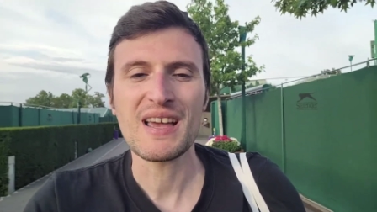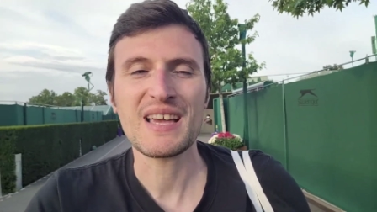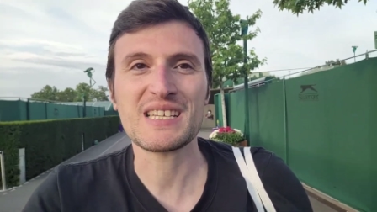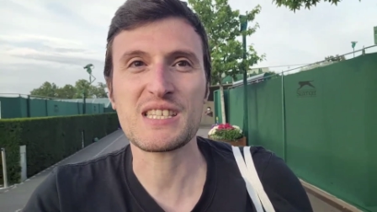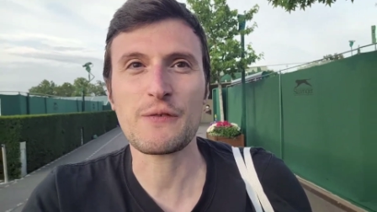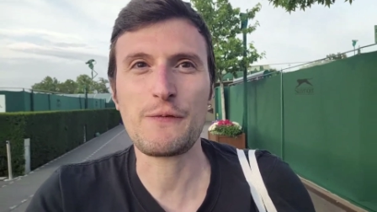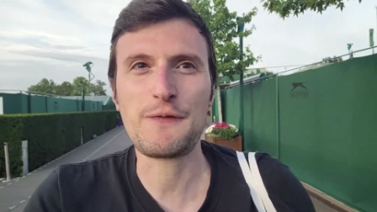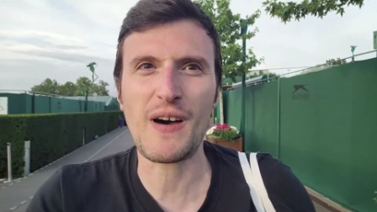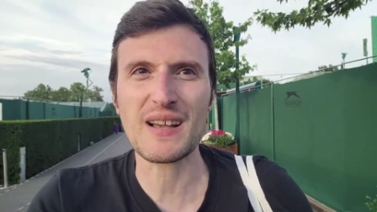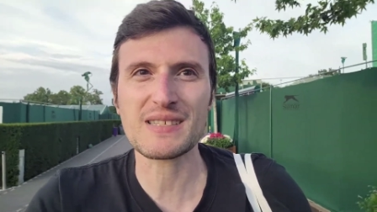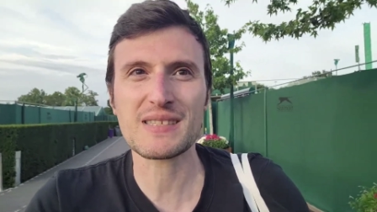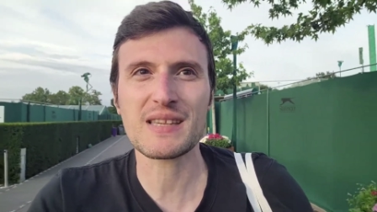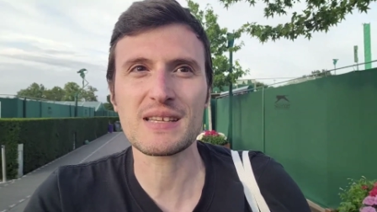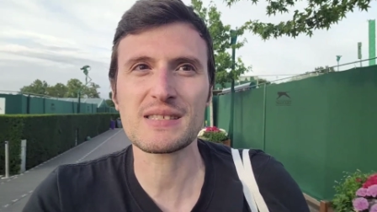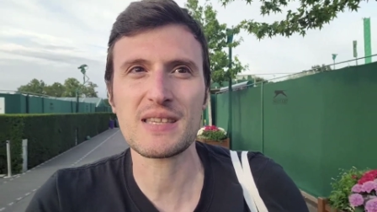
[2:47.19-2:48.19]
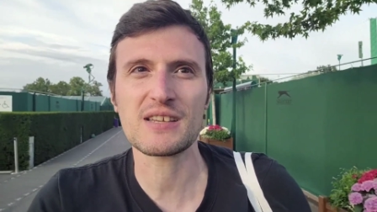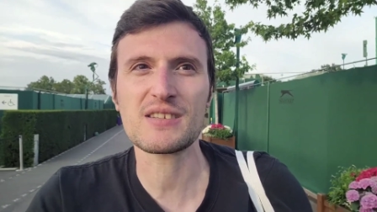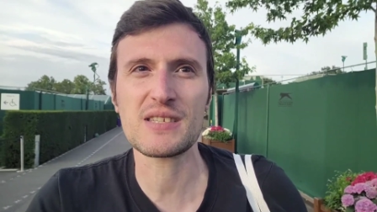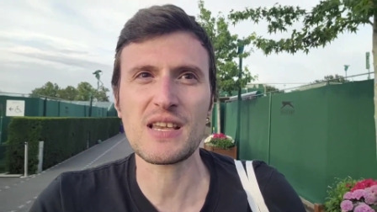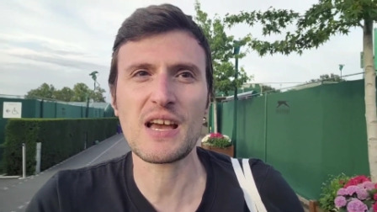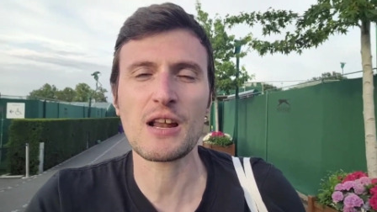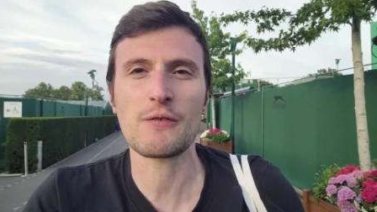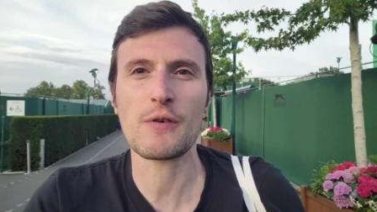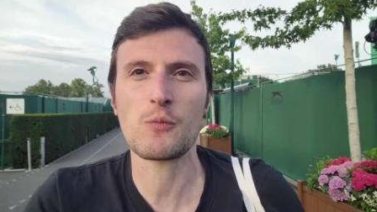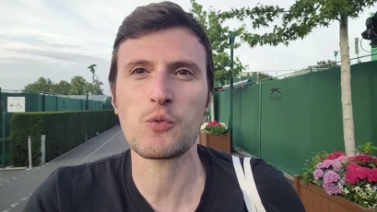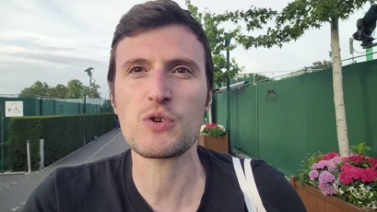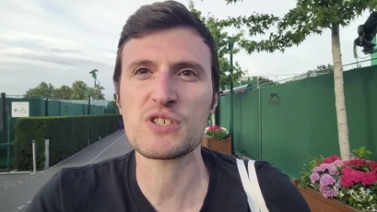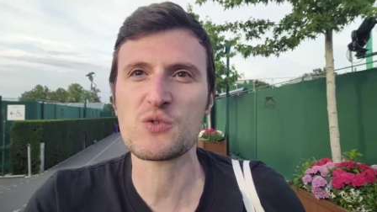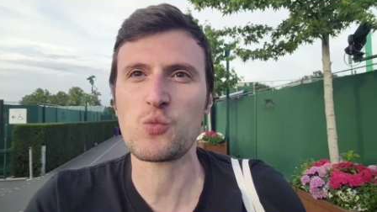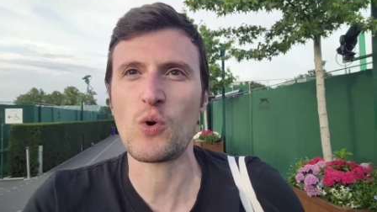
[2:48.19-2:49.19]
his fastest serve
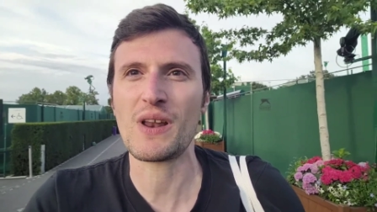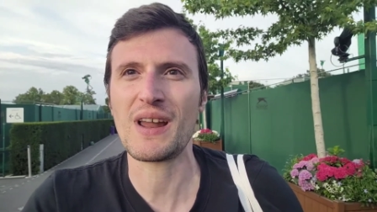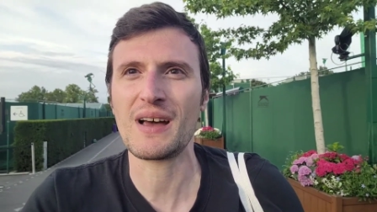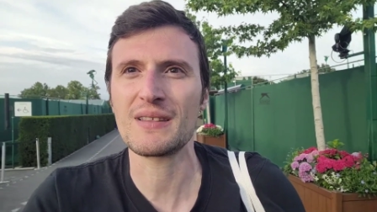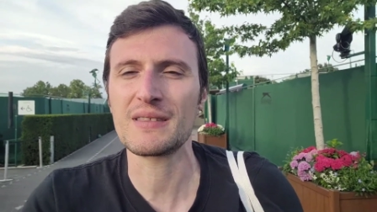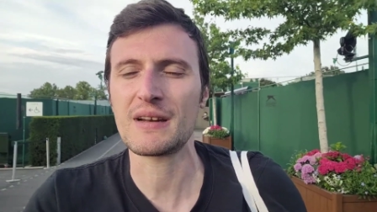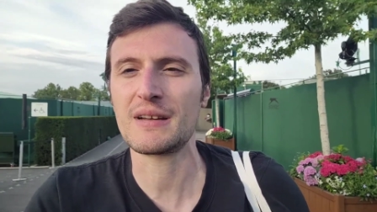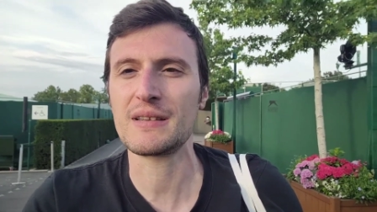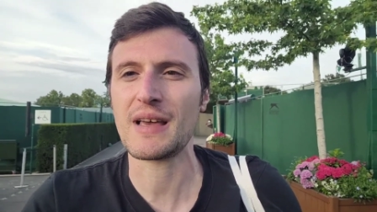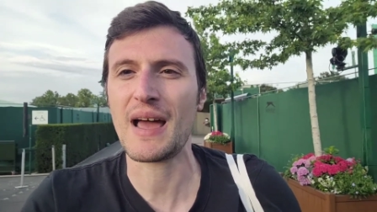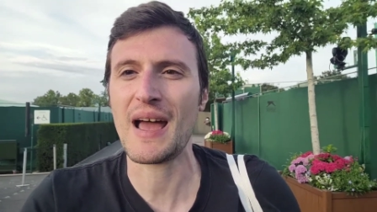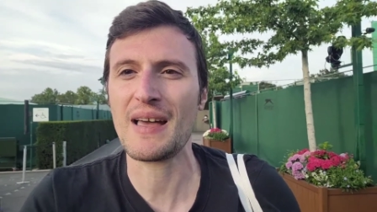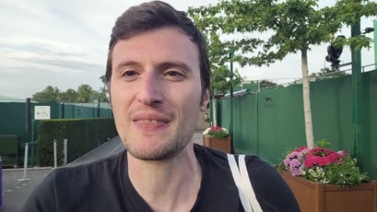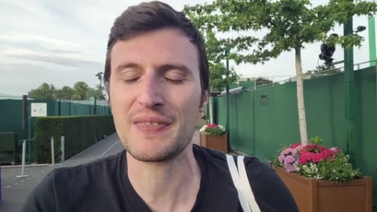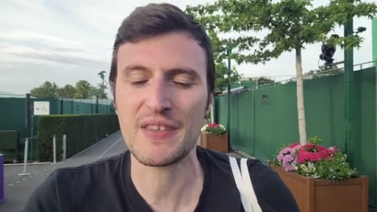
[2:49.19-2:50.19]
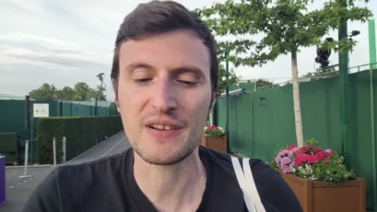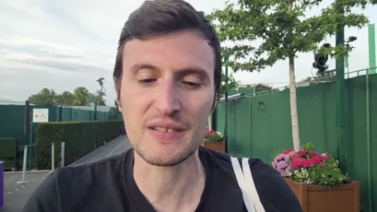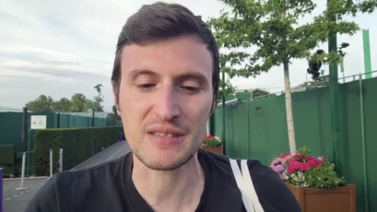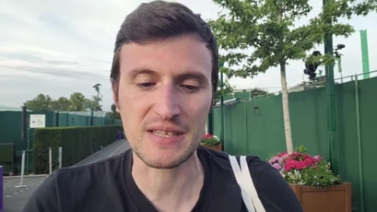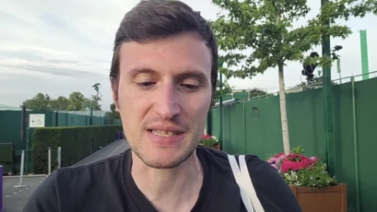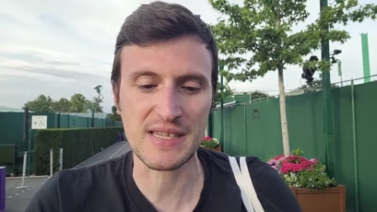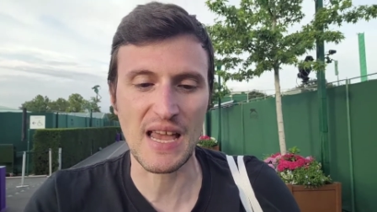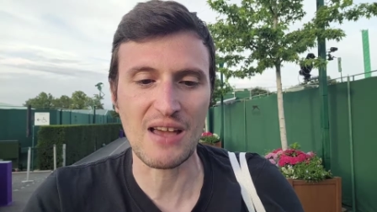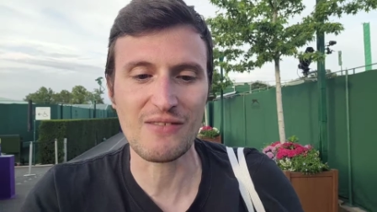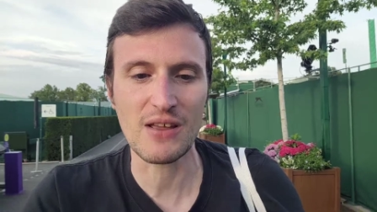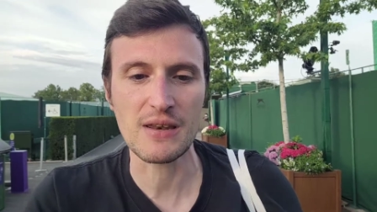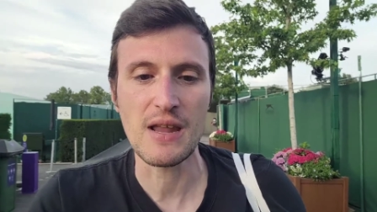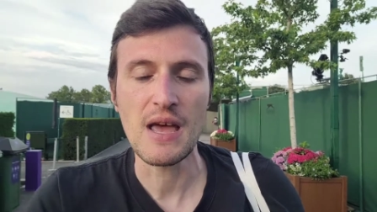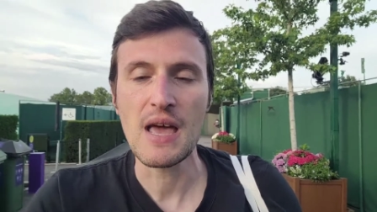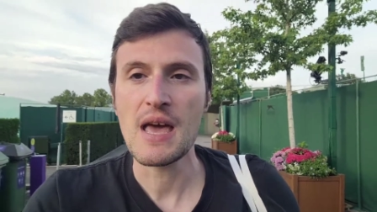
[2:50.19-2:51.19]
was
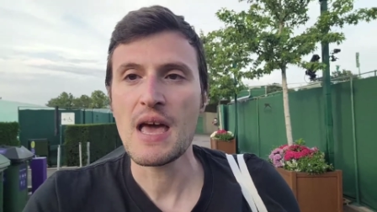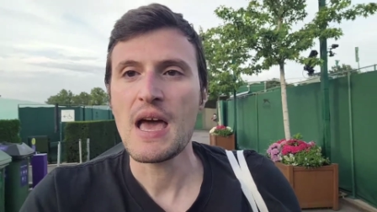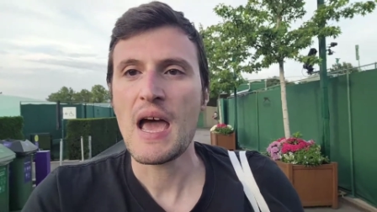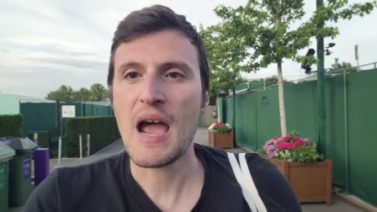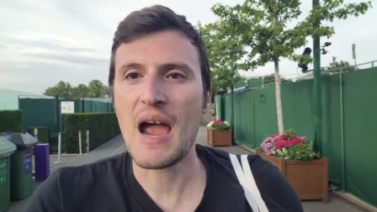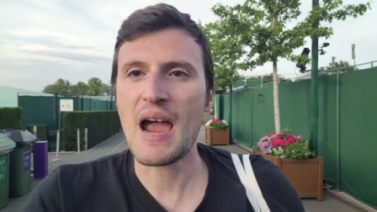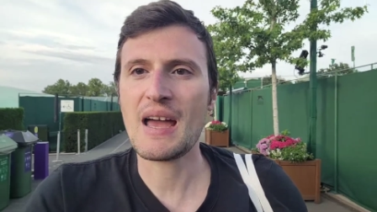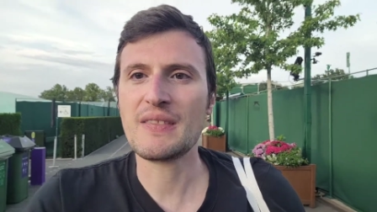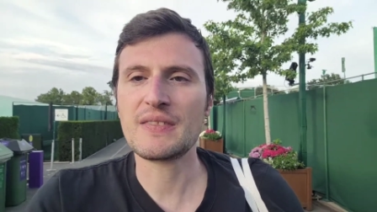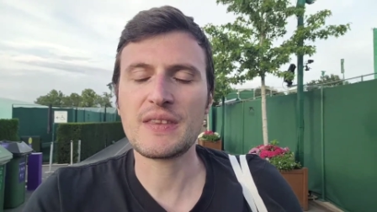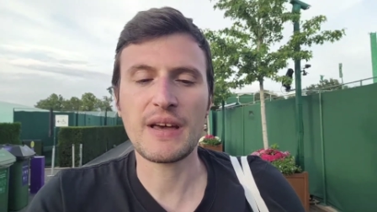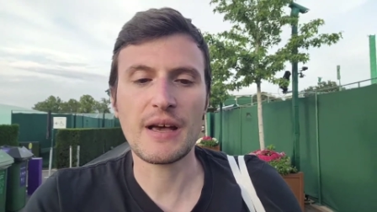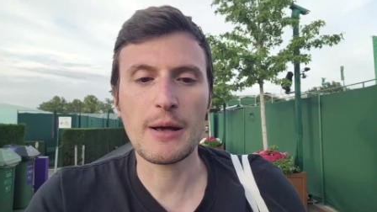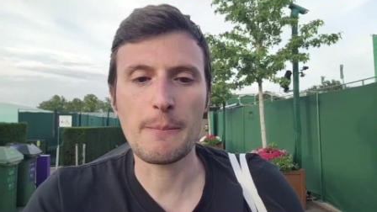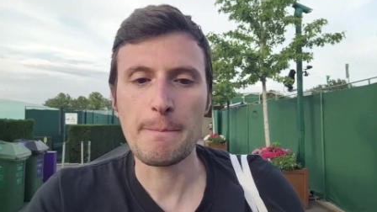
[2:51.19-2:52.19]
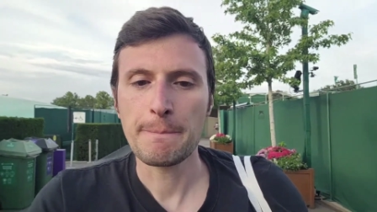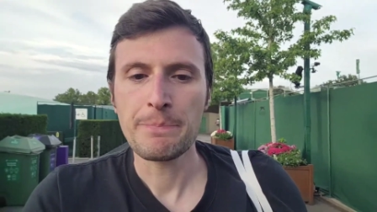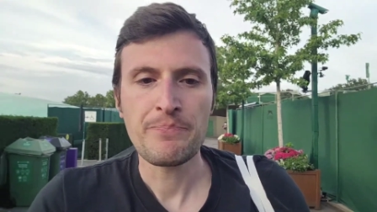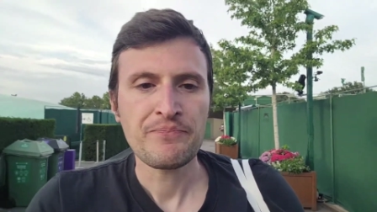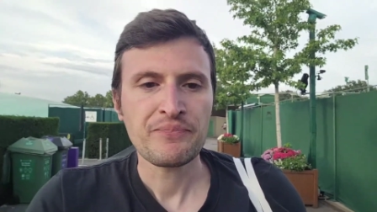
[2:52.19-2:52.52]
137 and um,